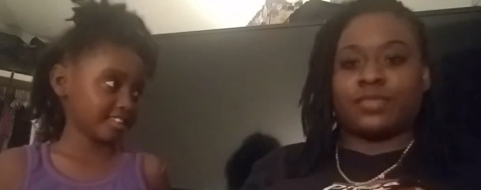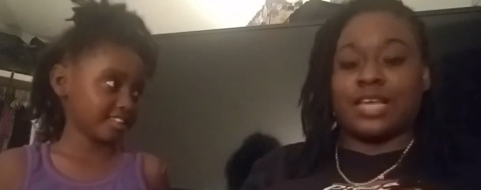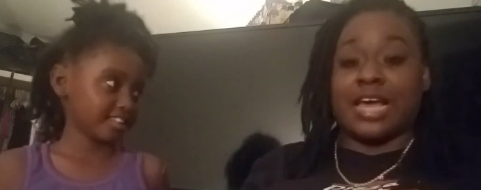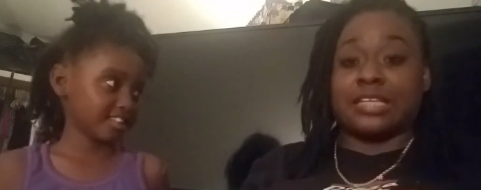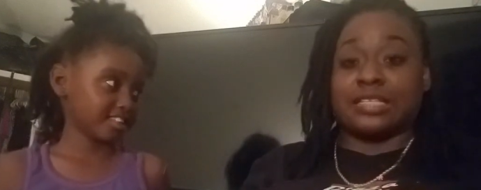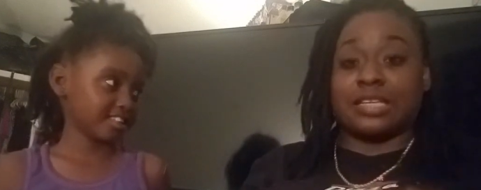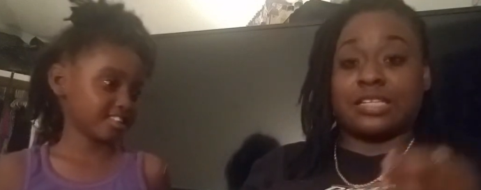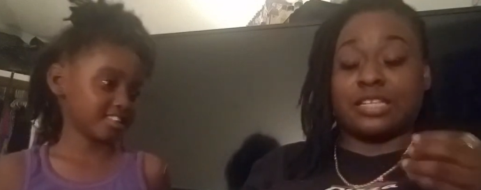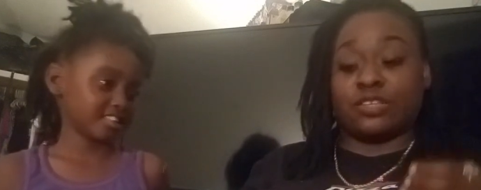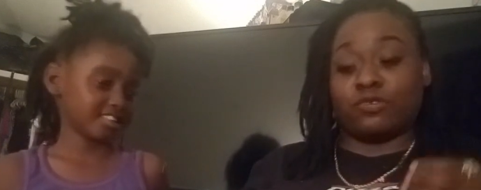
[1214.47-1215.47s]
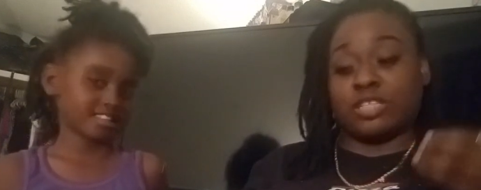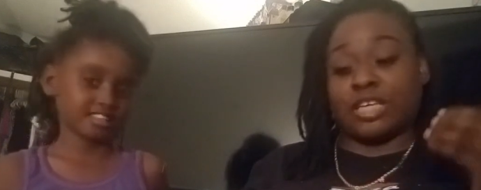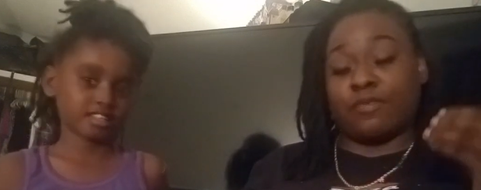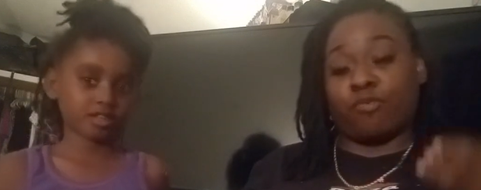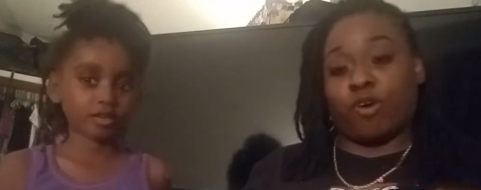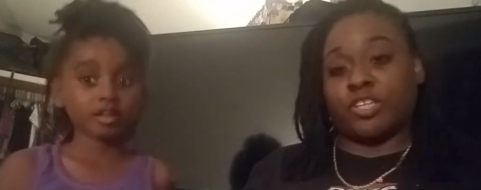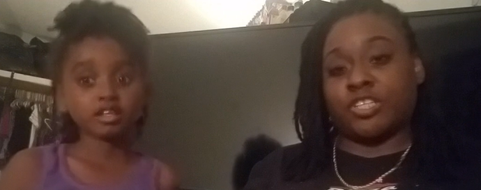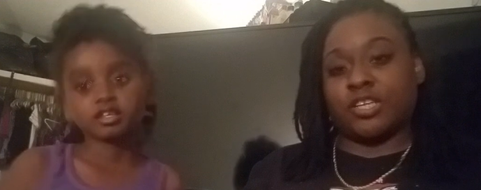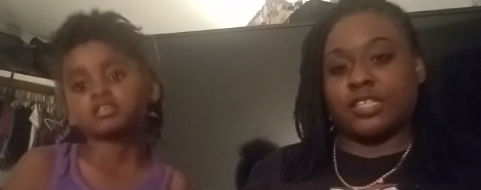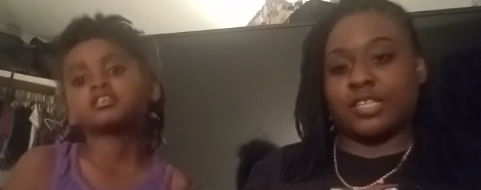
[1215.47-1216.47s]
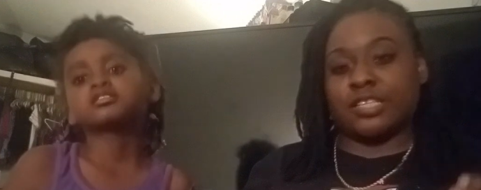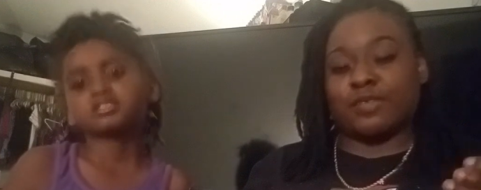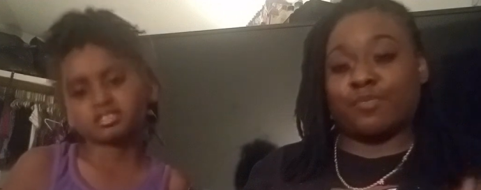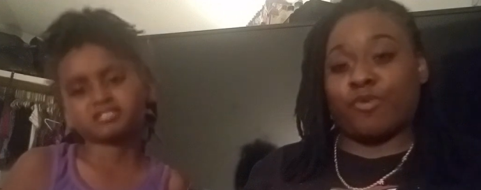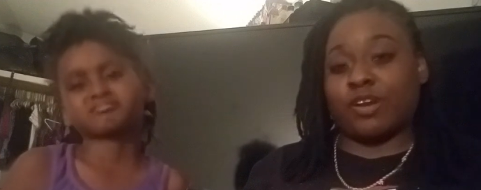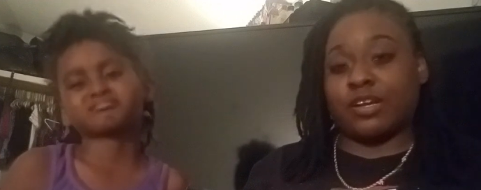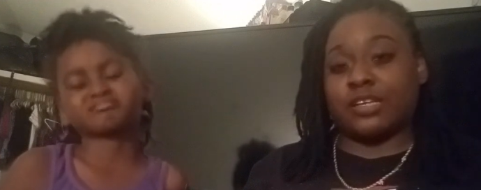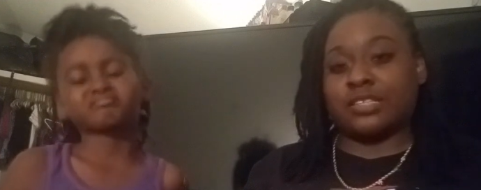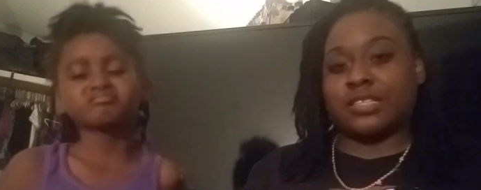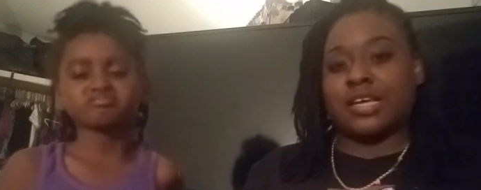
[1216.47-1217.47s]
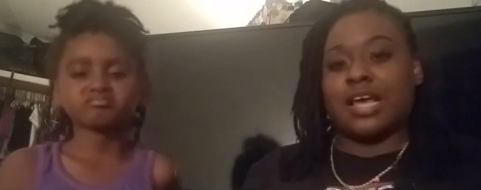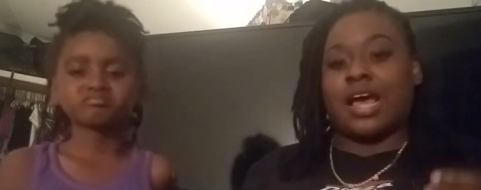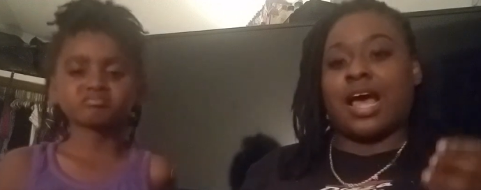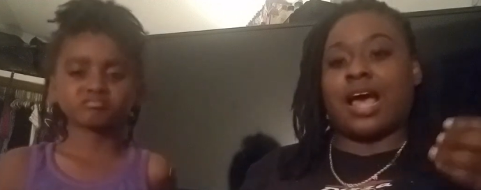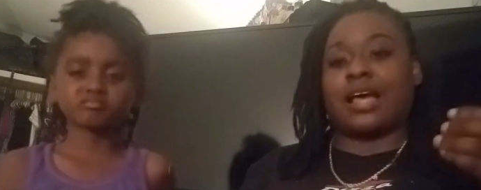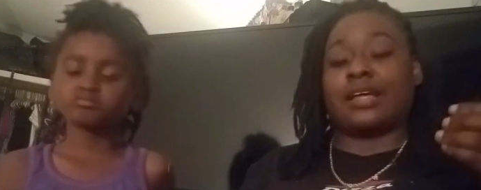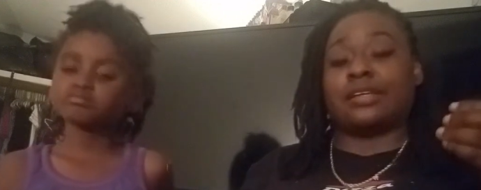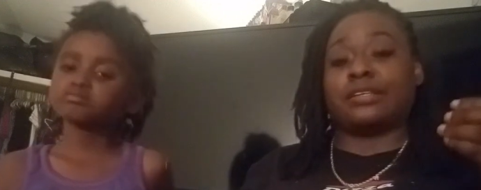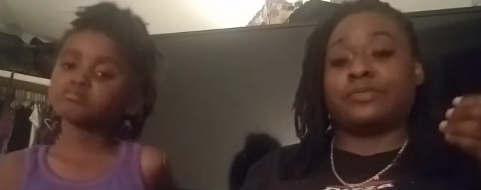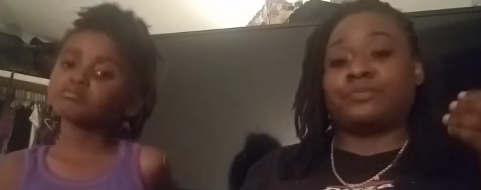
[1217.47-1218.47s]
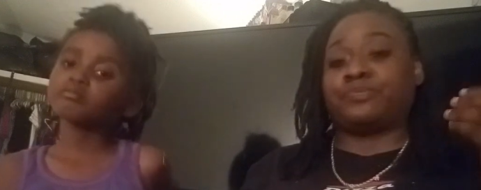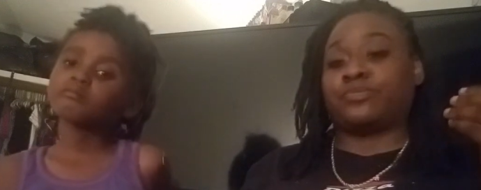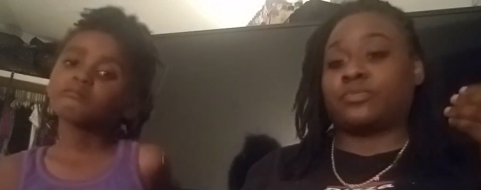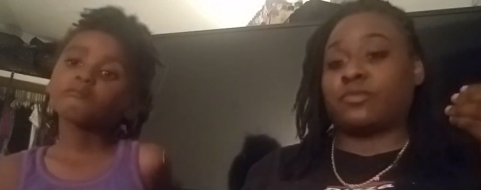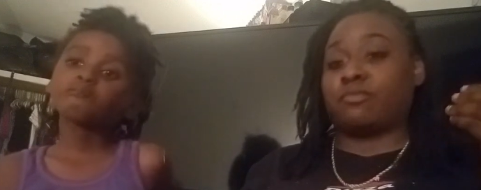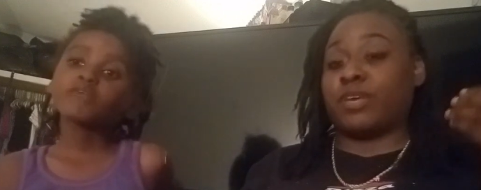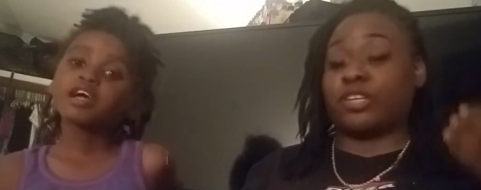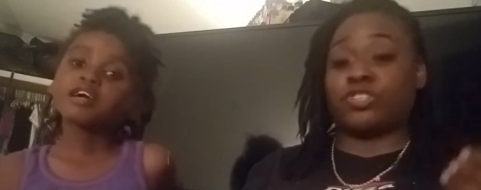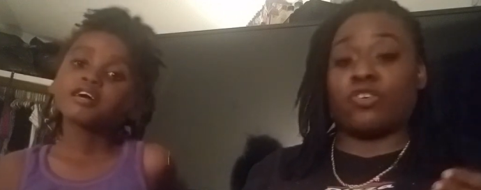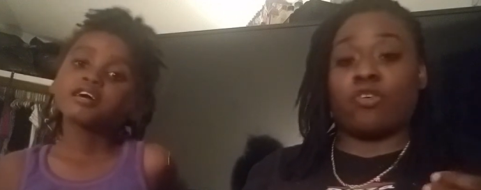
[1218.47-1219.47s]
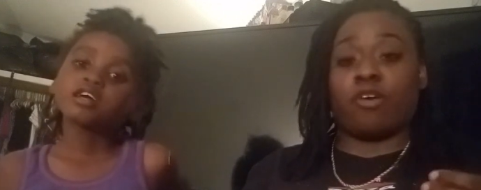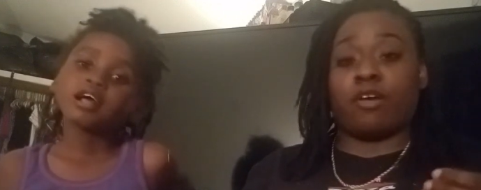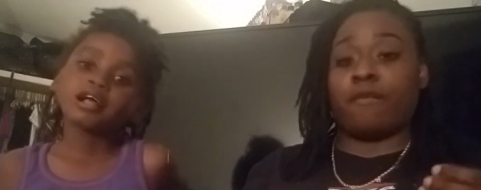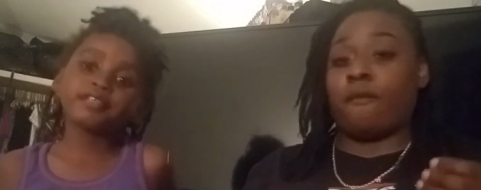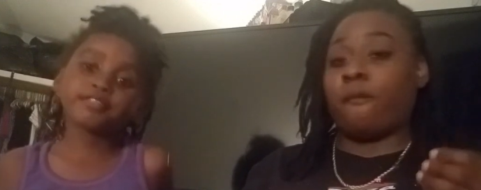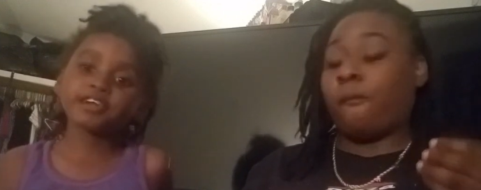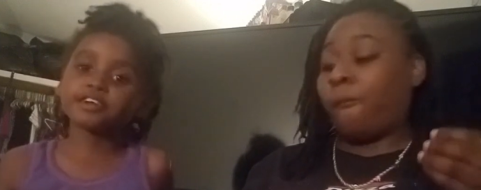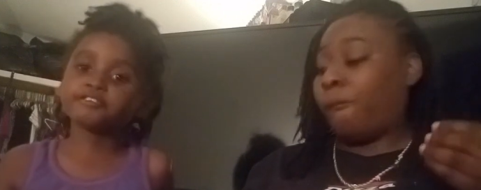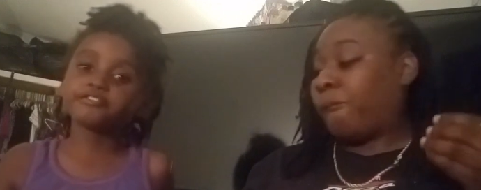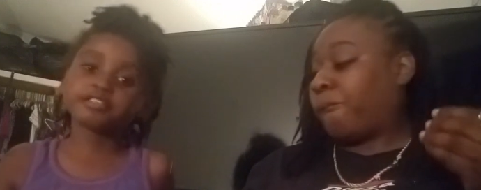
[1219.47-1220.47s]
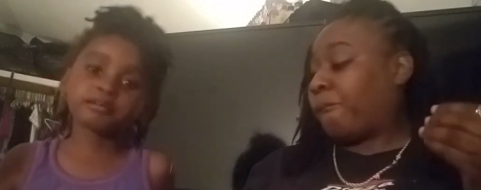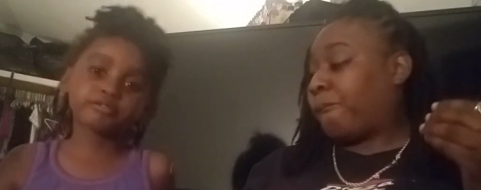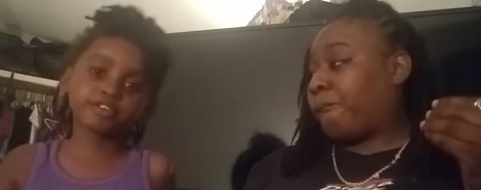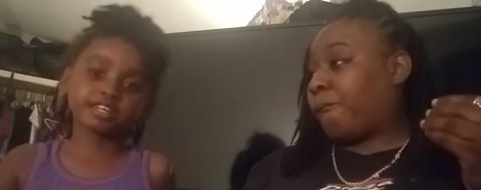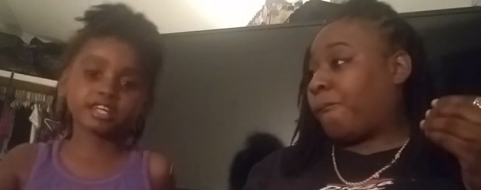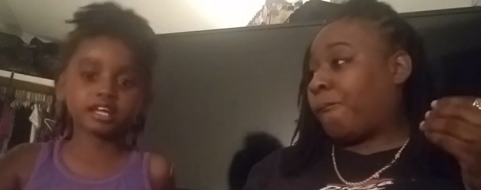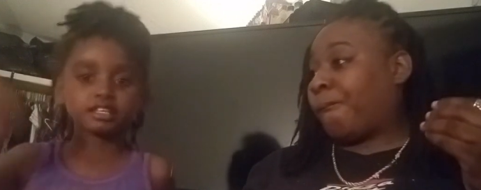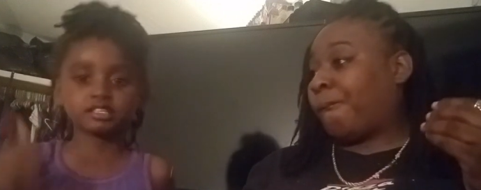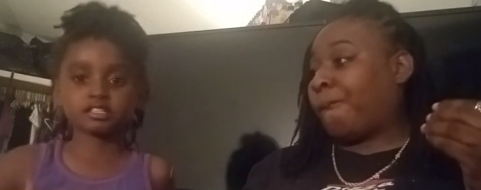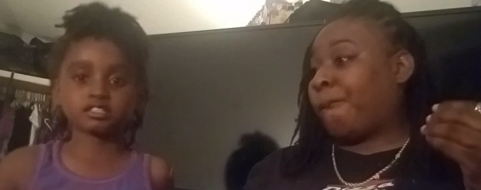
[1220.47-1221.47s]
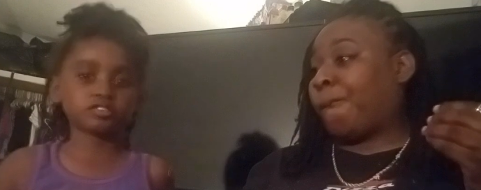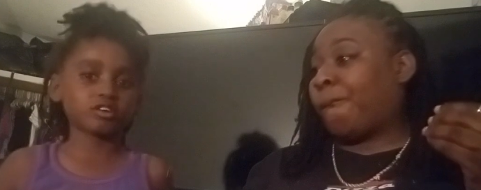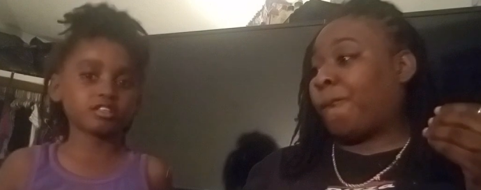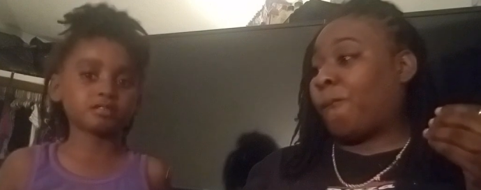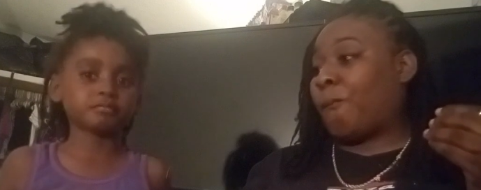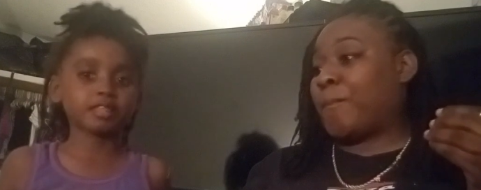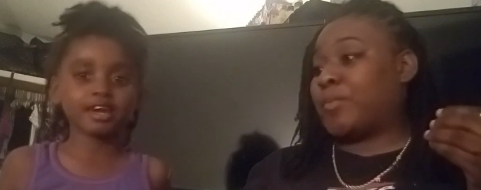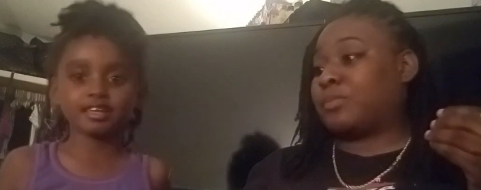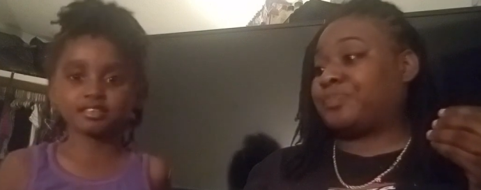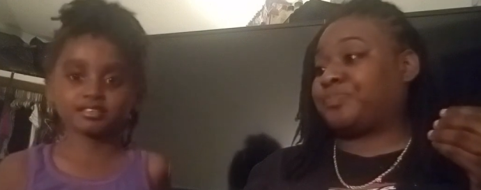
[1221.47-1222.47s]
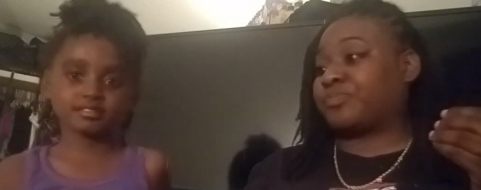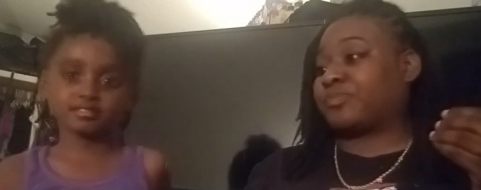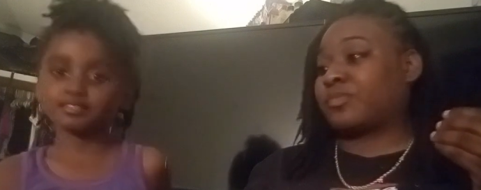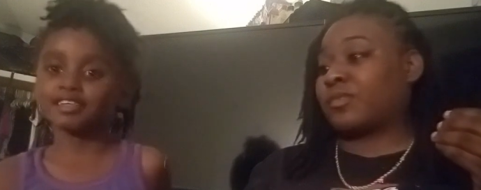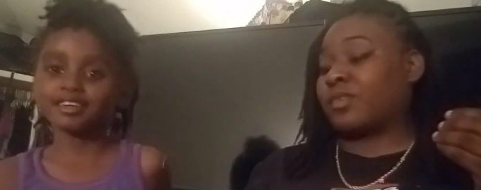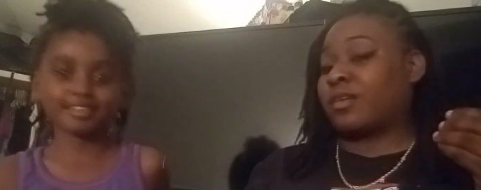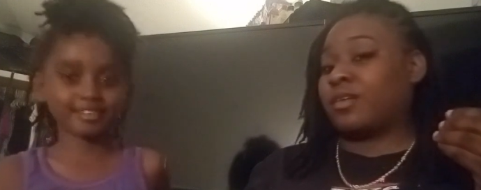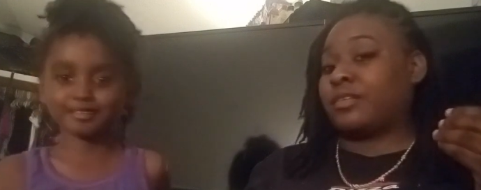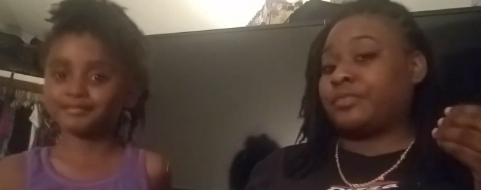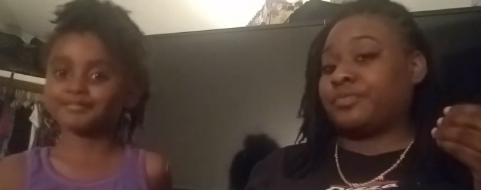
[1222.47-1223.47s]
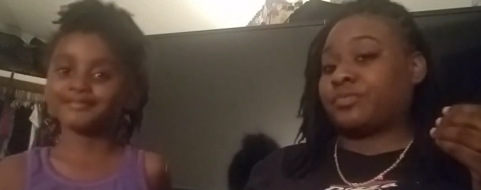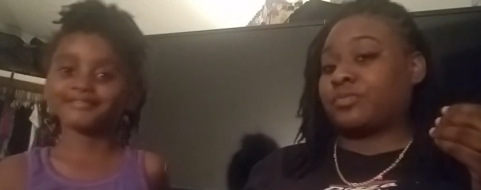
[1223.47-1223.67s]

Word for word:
Speaker 1: yes, continue to keep watching us and supporting us, and Make sure.
Speaker 2: And thank you for them great 96 and all them likes. Thank you.